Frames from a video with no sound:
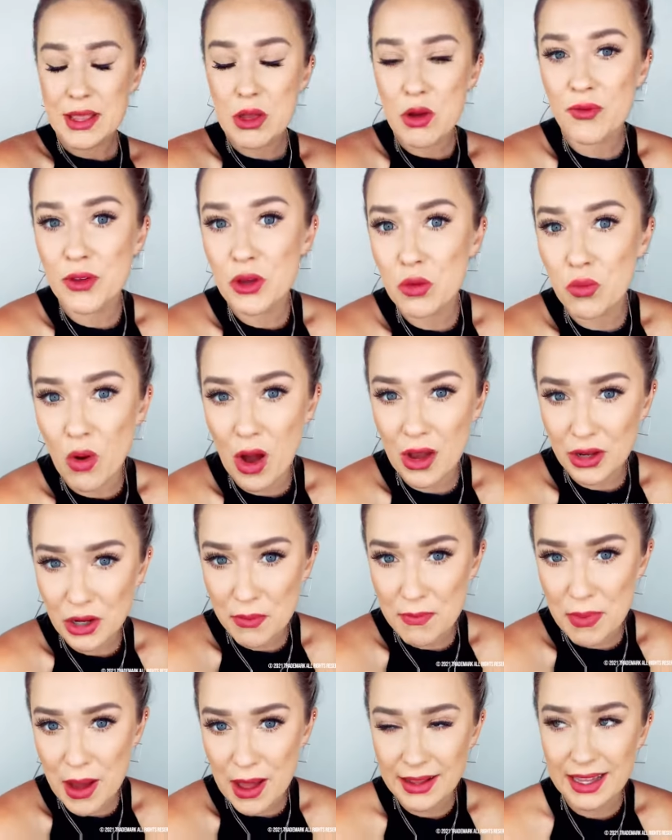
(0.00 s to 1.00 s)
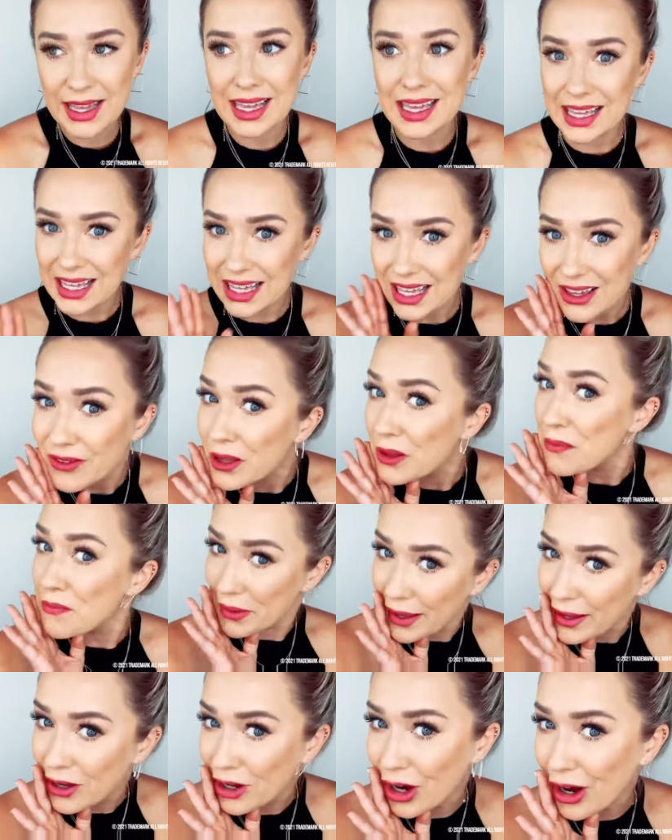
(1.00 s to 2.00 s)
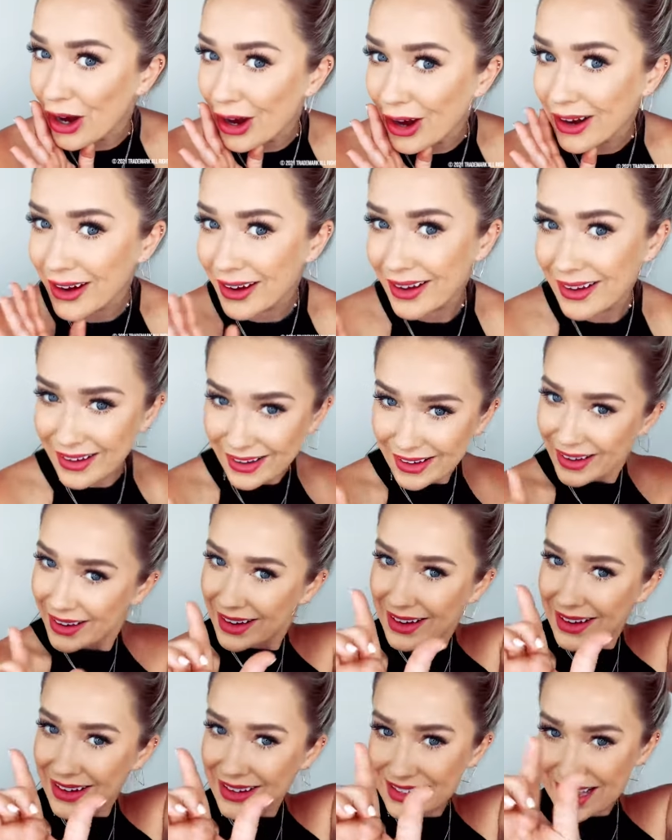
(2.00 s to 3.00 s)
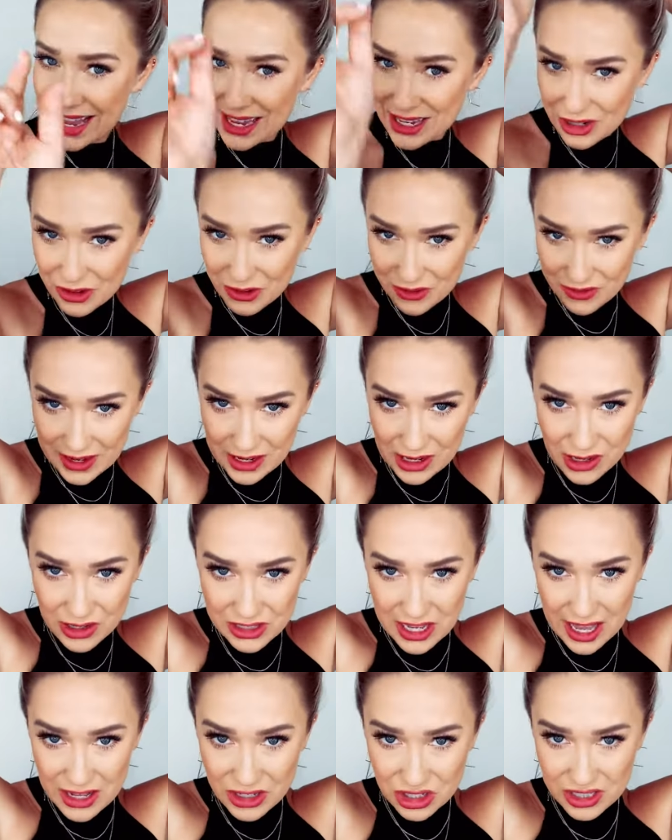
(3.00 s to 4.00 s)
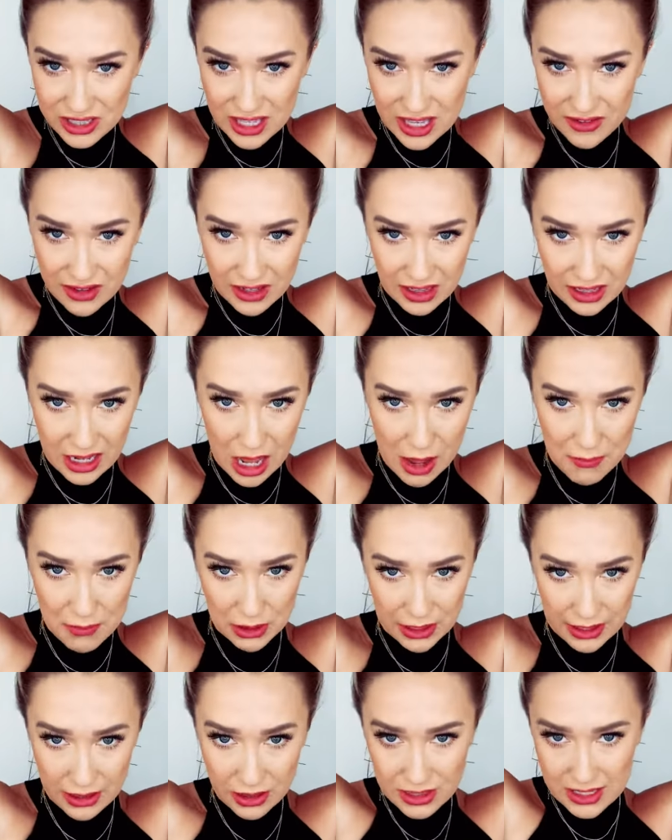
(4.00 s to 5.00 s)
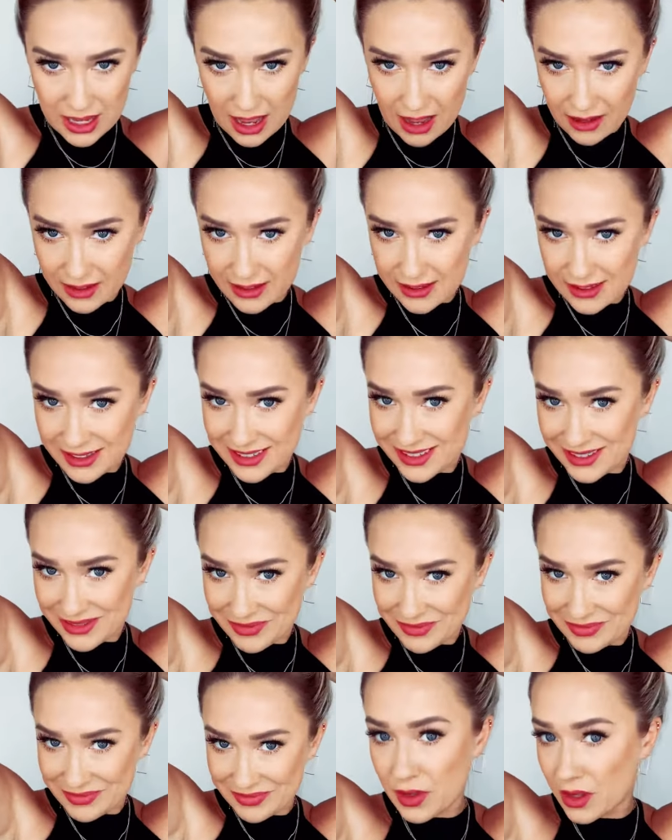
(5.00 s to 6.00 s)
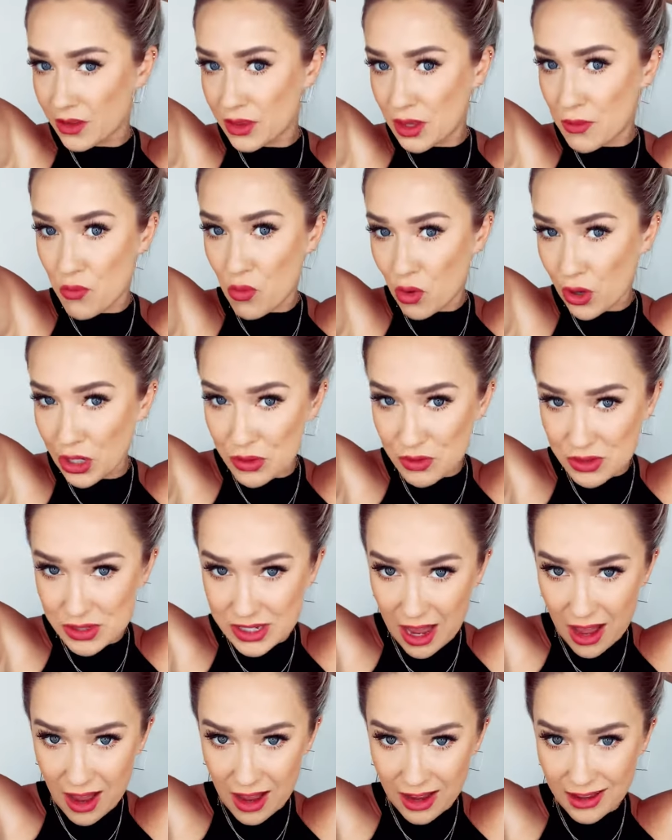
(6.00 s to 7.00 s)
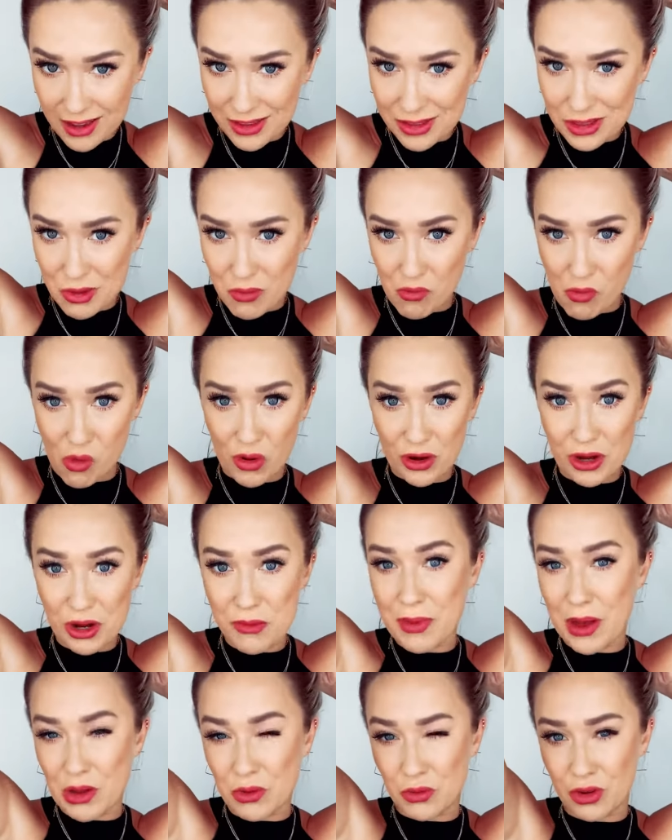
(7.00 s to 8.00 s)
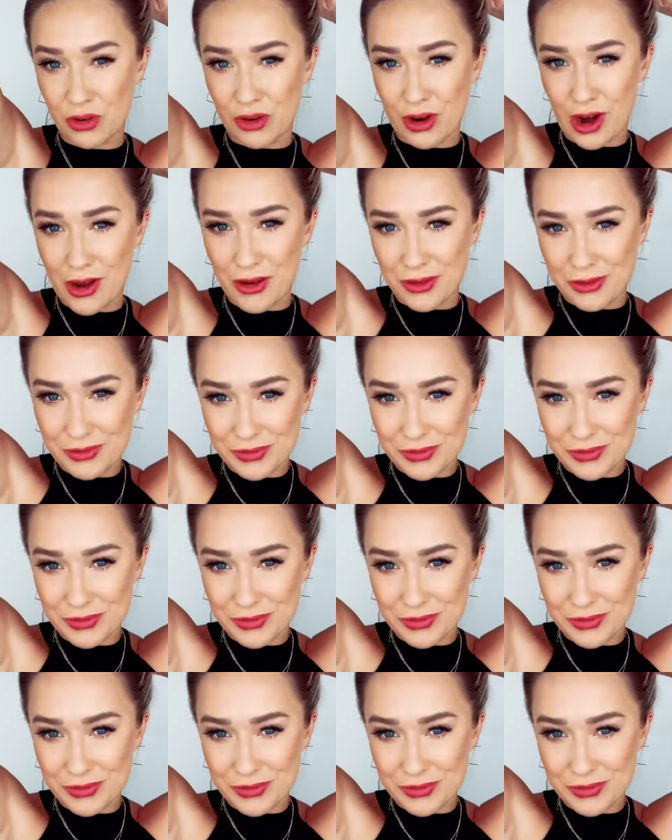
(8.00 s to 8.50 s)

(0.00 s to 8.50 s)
Now if you want your bun even bigger, take your fingers and just give a couple little tugs. The more you tug, the more your bun will grow.